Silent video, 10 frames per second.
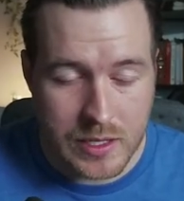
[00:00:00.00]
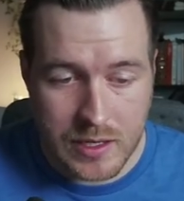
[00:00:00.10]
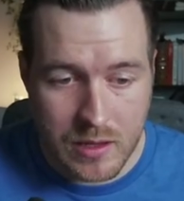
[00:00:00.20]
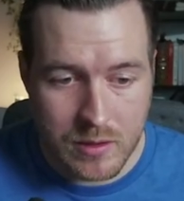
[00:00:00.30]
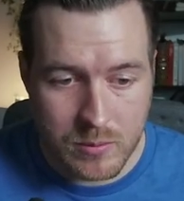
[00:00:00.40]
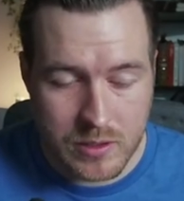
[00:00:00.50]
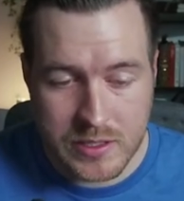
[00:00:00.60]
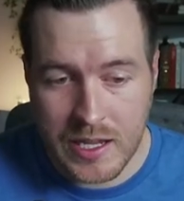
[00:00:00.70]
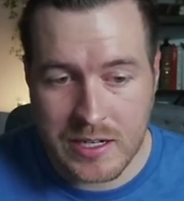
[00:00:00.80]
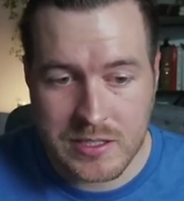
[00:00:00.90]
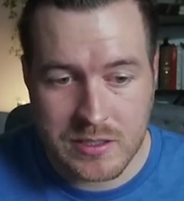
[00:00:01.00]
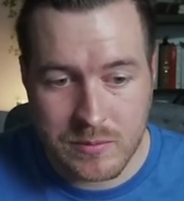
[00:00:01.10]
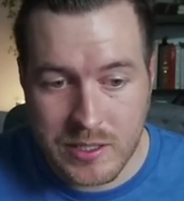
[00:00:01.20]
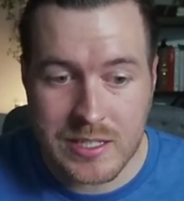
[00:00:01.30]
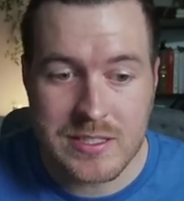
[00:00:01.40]
And now that we're in the action,
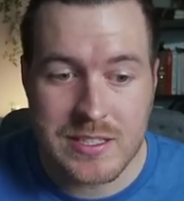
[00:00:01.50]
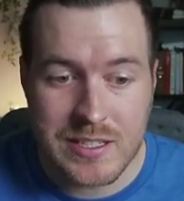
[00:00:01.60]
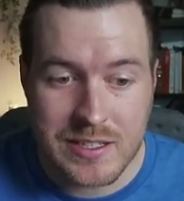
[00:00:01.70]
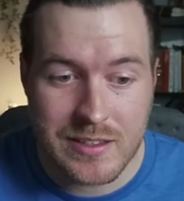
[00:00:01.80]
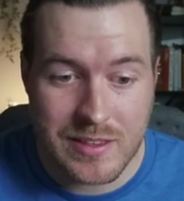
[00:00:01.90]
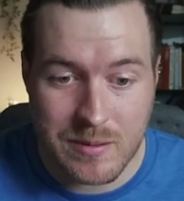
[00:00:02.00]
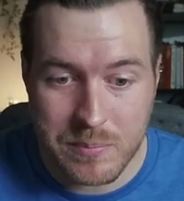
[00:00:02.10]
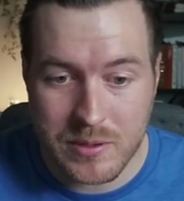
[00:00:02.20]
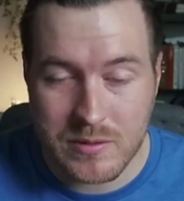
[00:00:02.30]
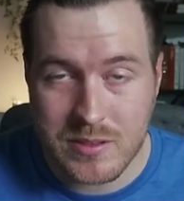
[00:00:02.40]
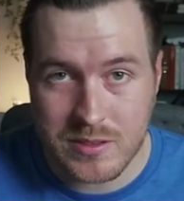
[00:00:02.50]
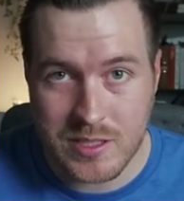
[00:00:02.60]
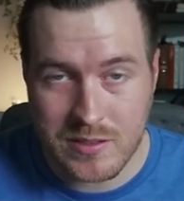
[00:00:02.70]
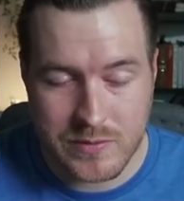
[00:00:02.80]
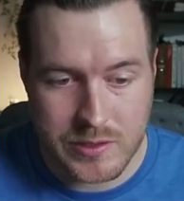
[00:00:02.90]
we can see that the build
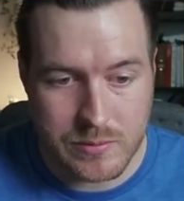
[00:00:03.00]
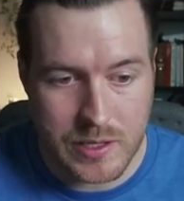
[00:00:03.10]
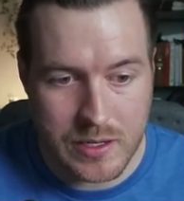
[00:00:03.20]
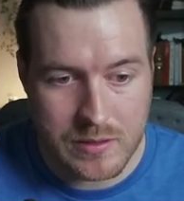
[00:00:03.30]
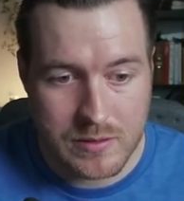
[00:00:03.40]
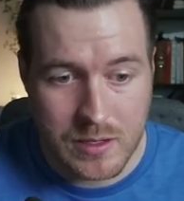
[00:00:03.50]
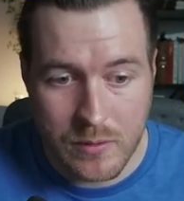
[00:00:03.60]
successfully ran.